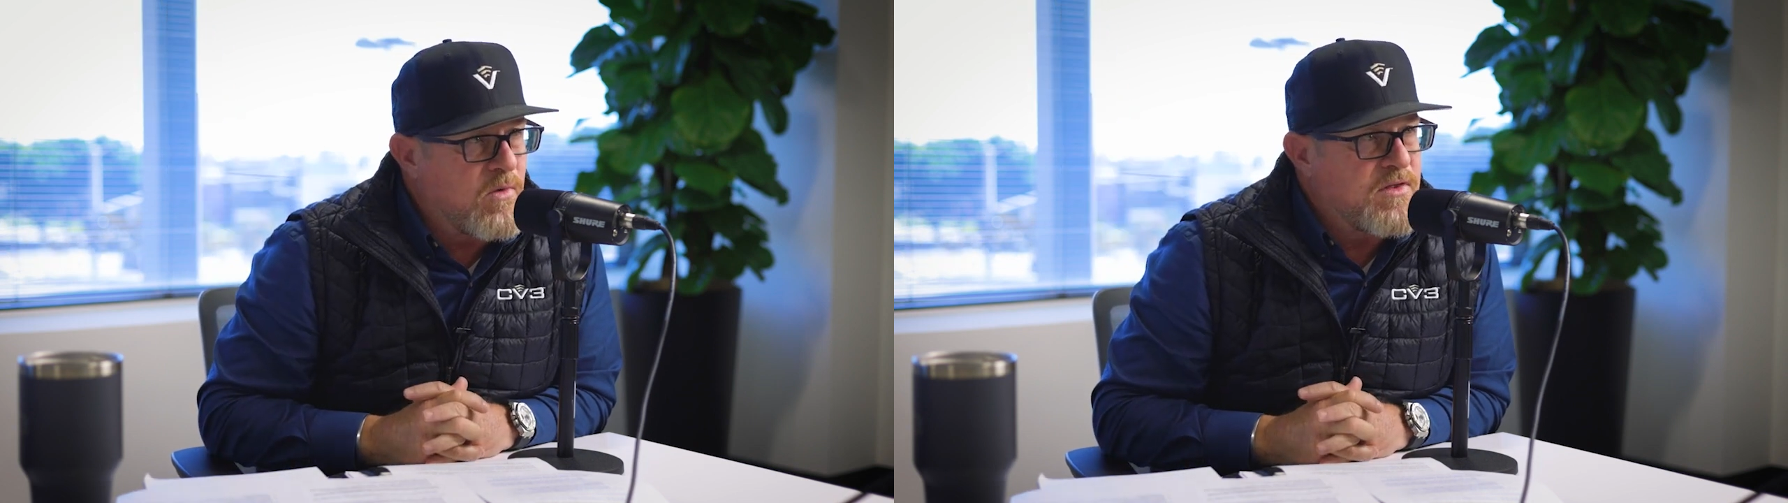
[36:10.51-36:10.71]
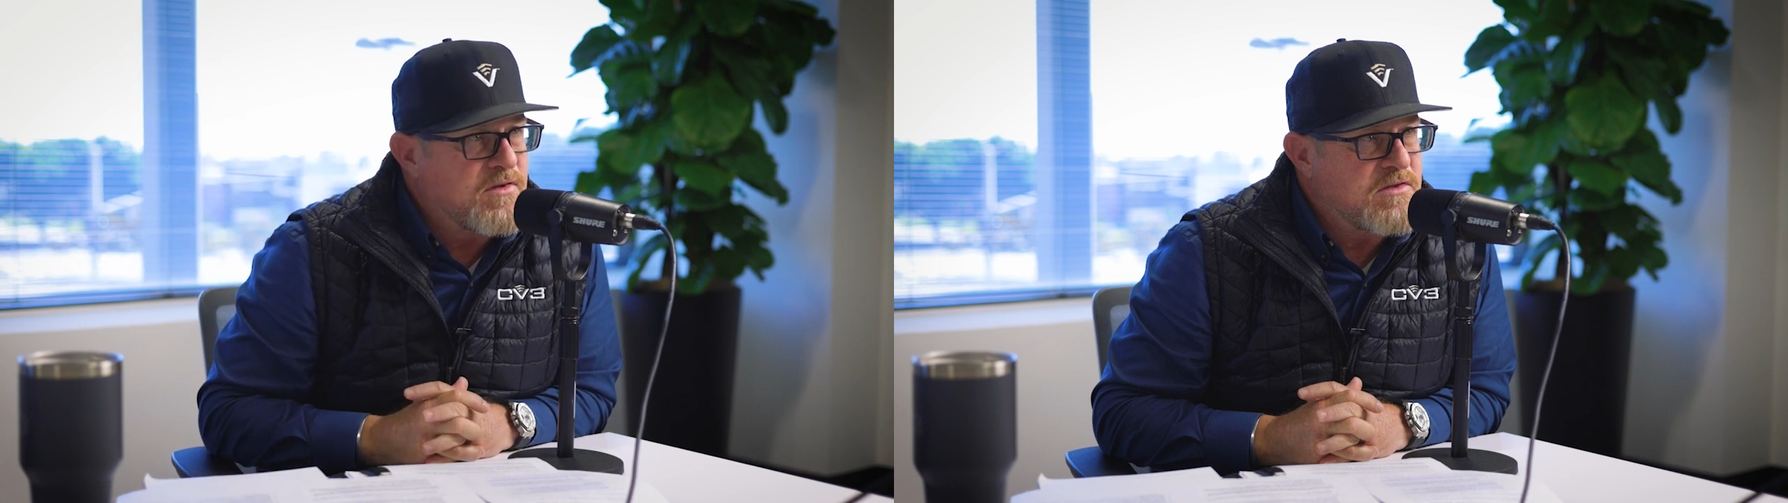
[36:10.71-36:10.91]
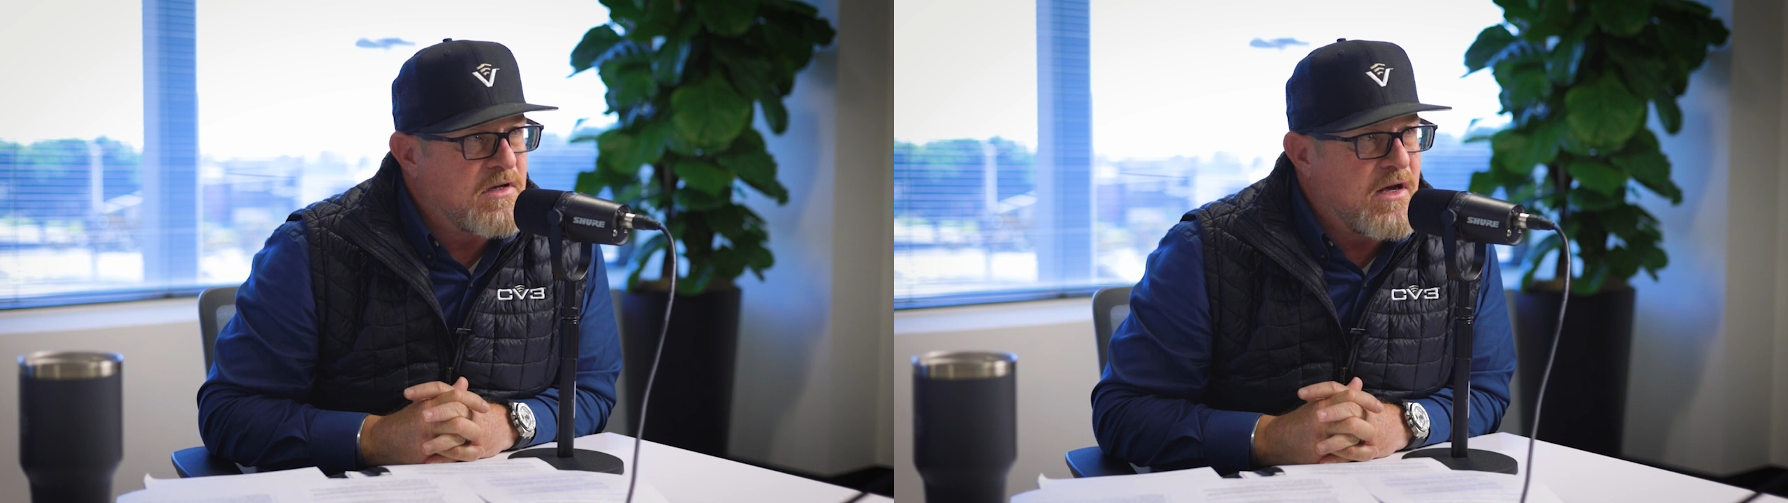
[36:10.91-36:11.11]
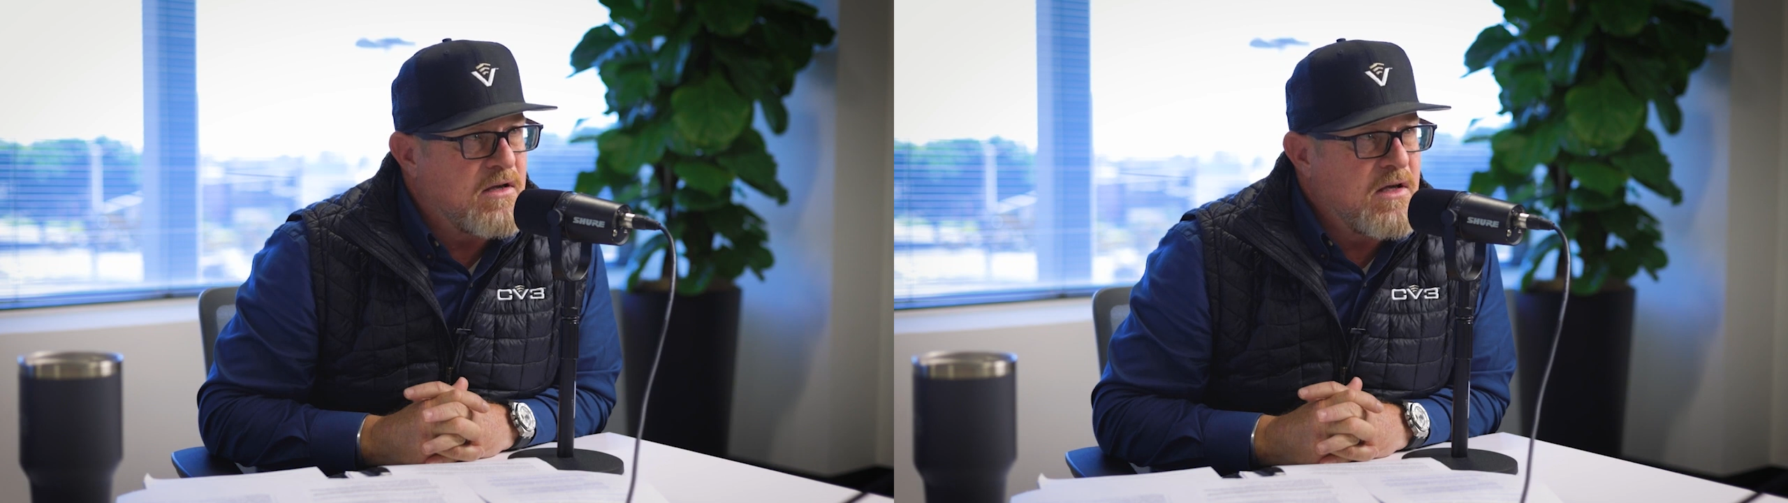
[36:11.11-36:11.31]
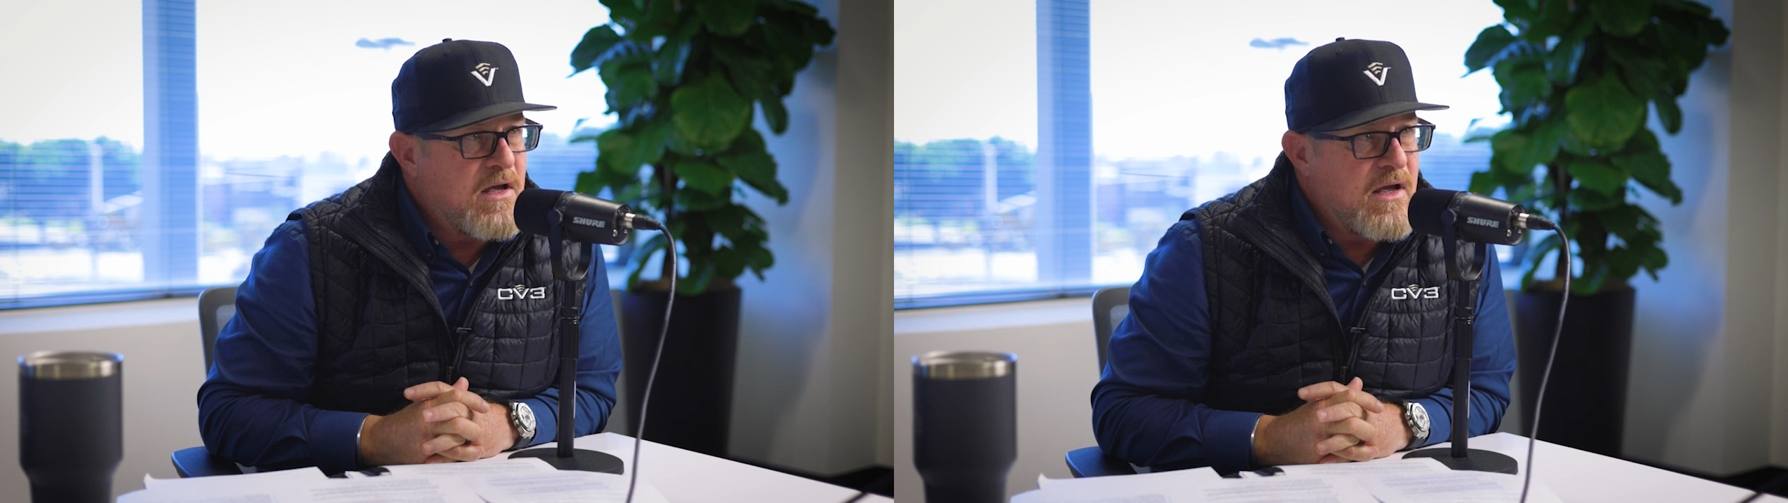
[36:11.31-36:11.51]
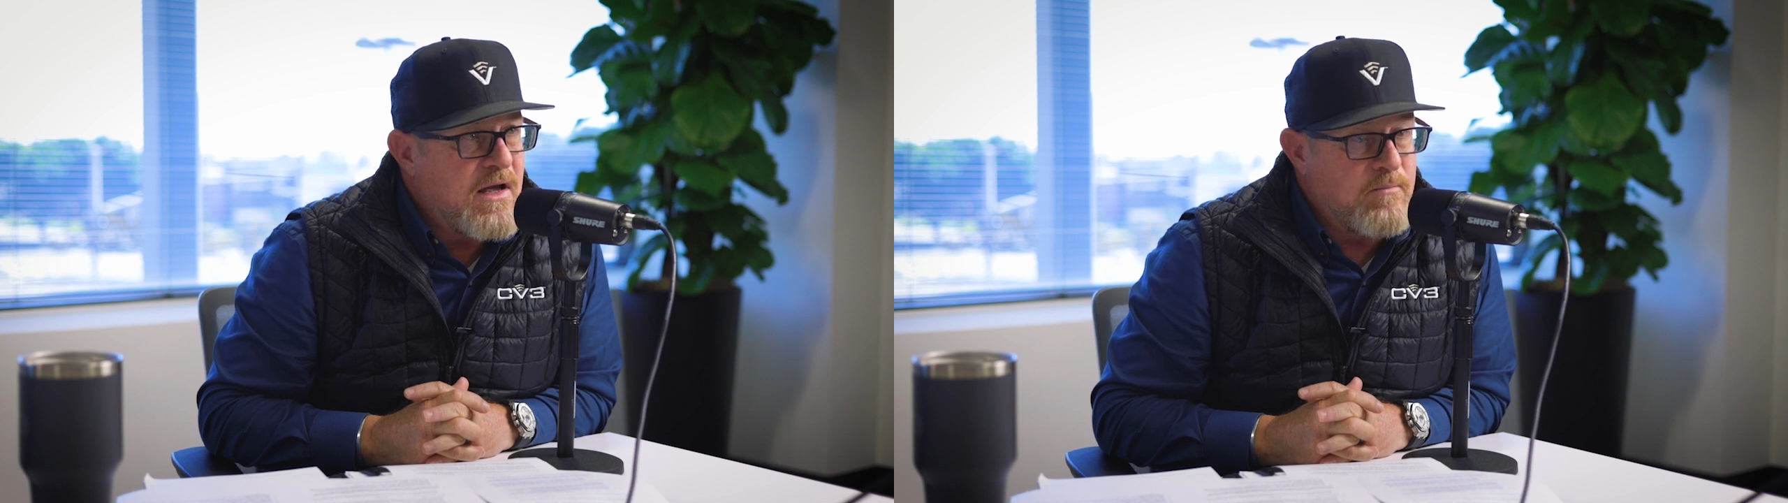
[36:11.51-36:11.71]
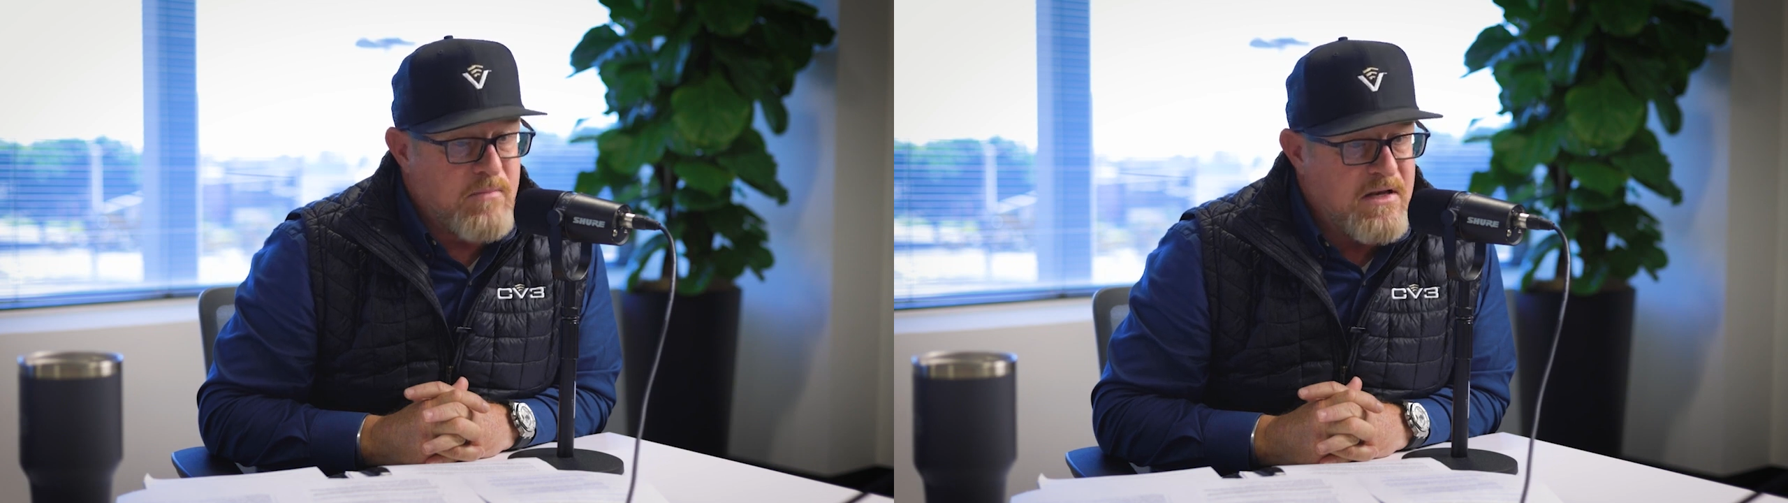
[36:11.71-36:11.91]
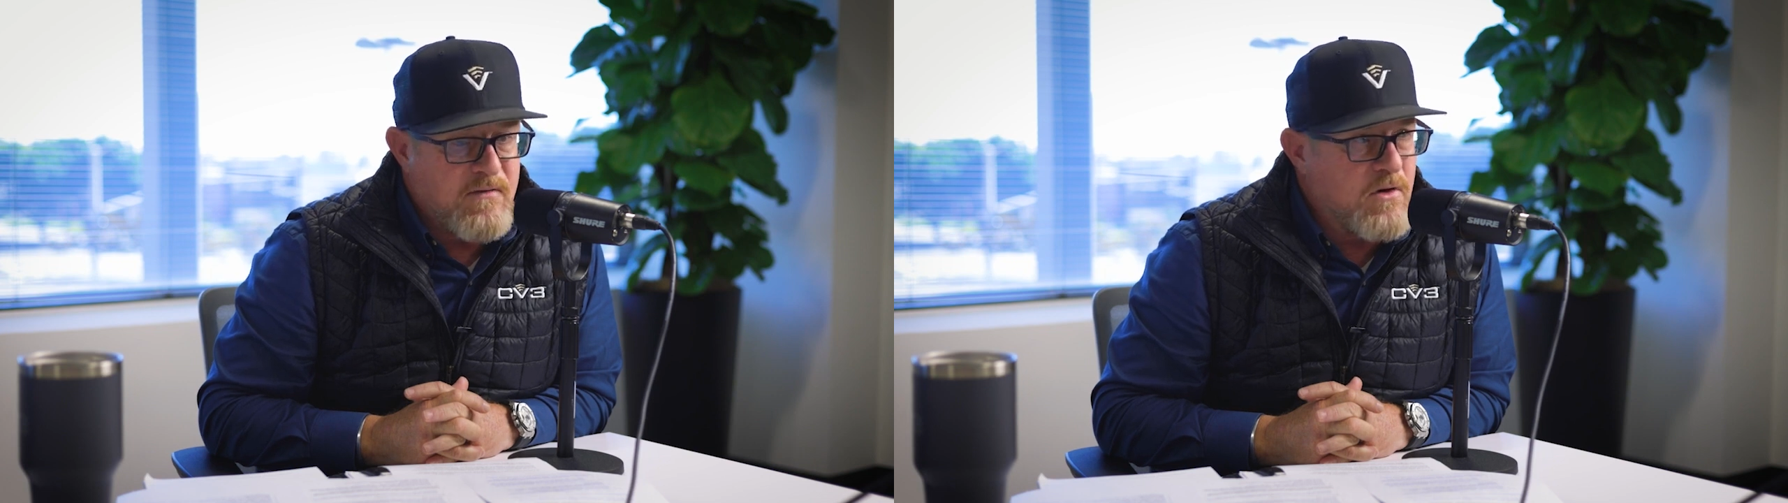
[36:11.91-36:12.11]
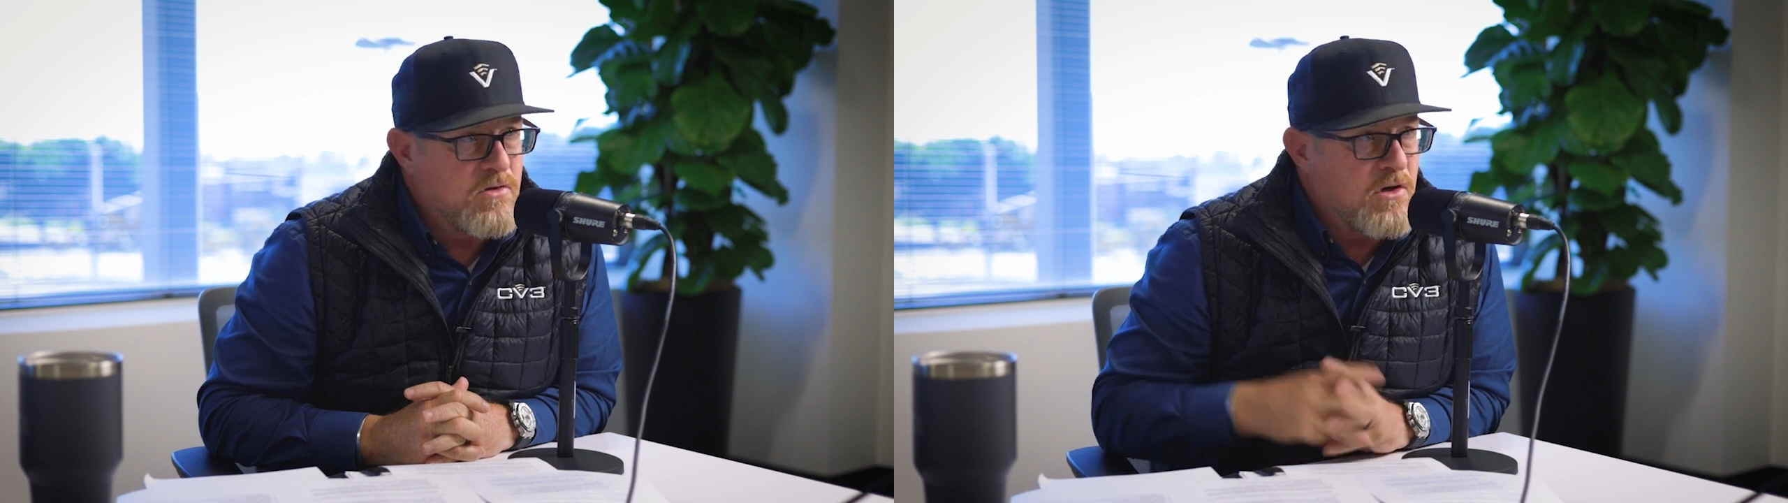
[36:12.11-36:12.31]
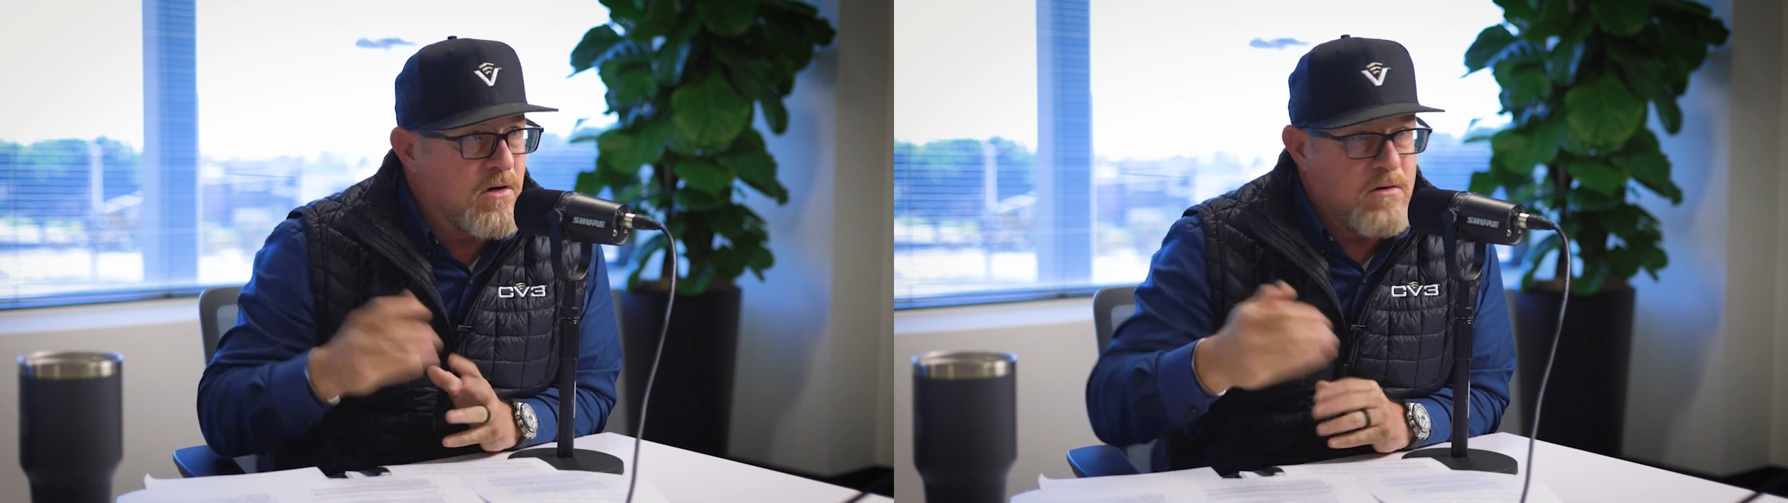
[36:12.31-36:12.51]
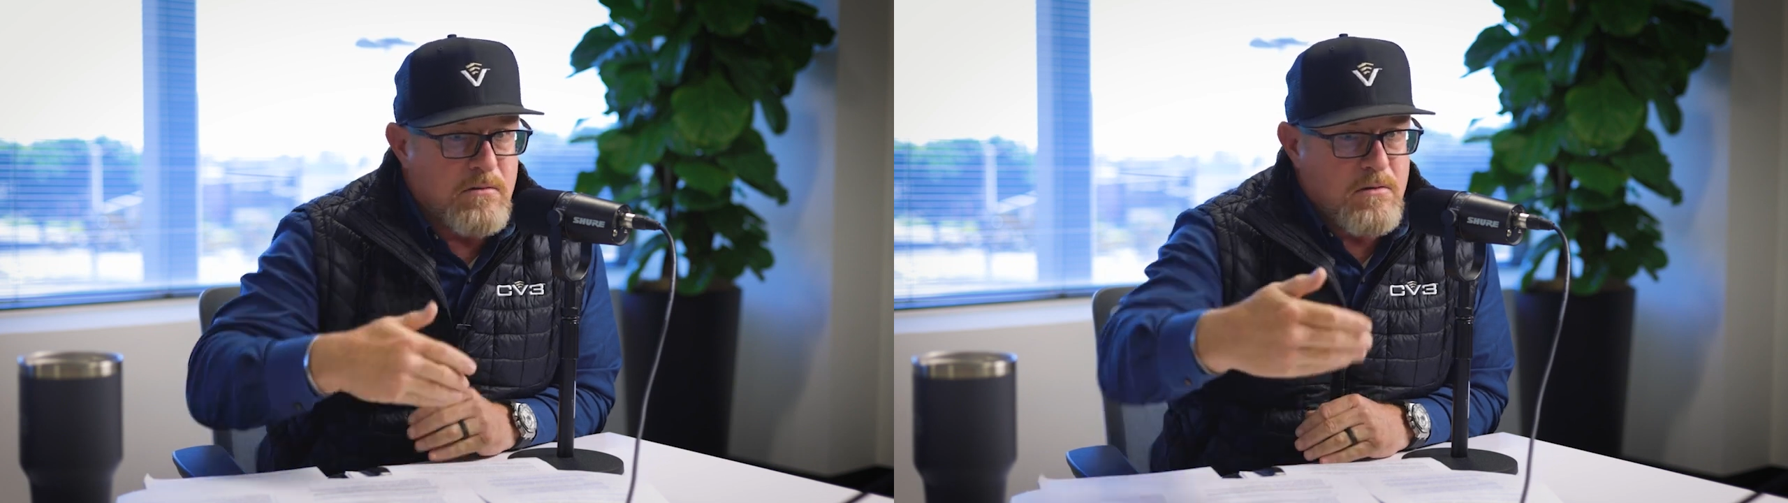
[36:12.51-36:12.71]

with us today, and many of those are